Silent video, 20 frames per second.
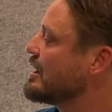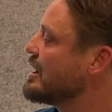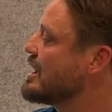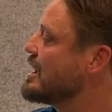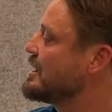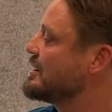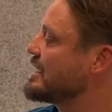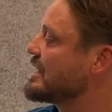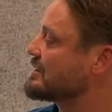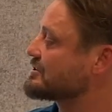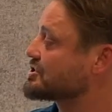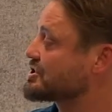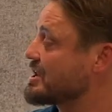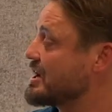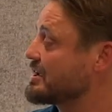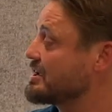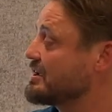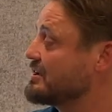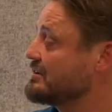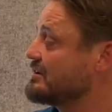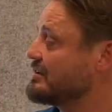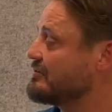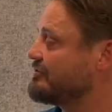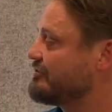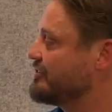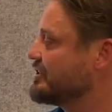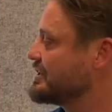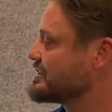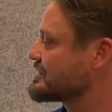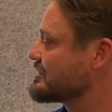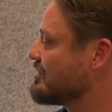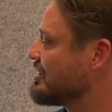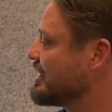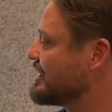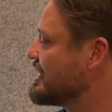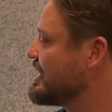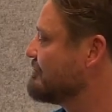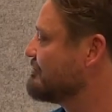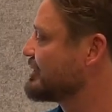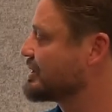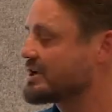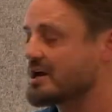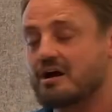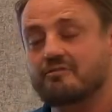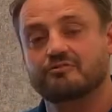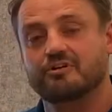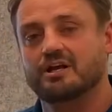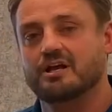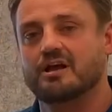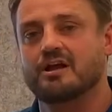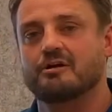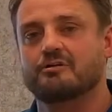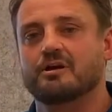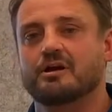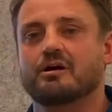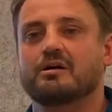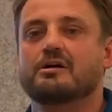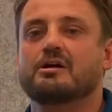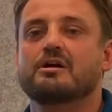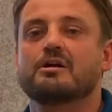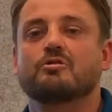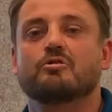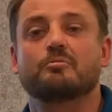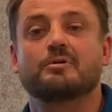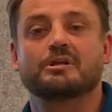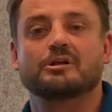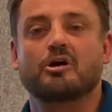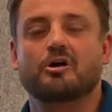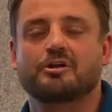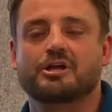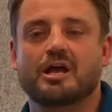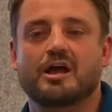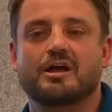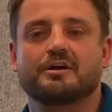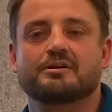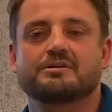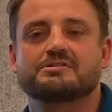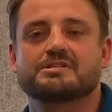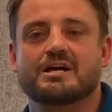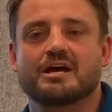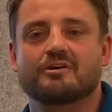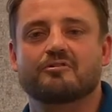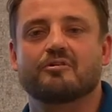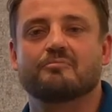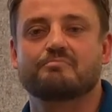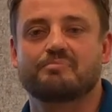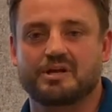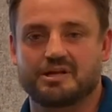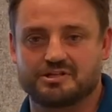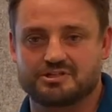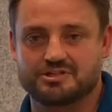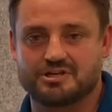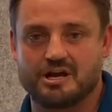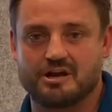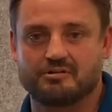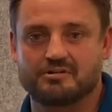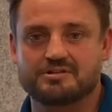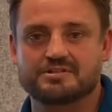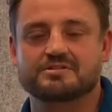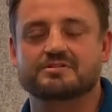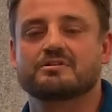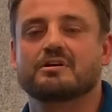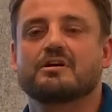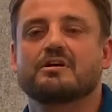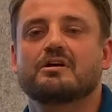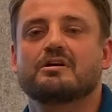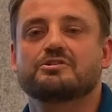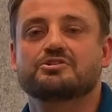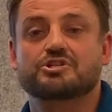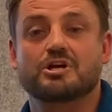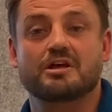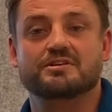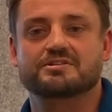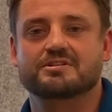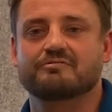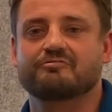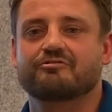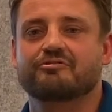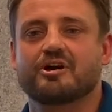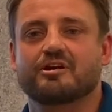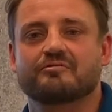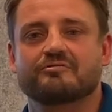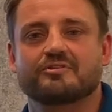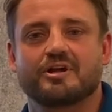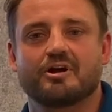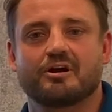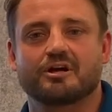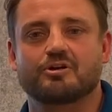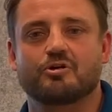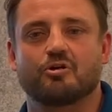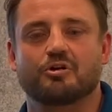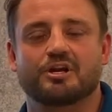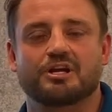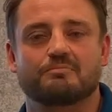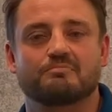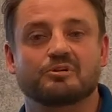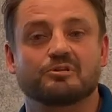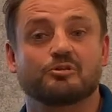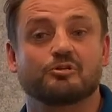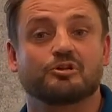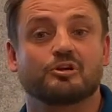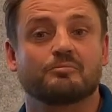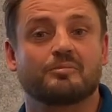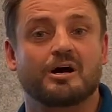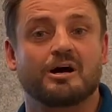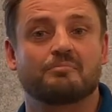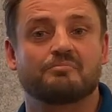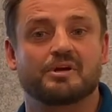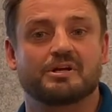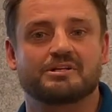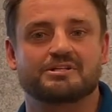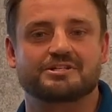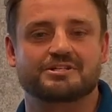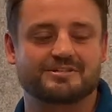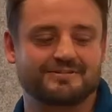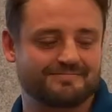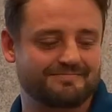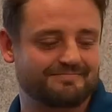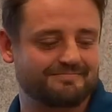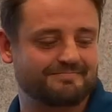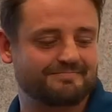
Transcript: and our check-in, finish line and recovery area will be located down on Beach Terrace, just in front of the iconic Mooloolaba Beach.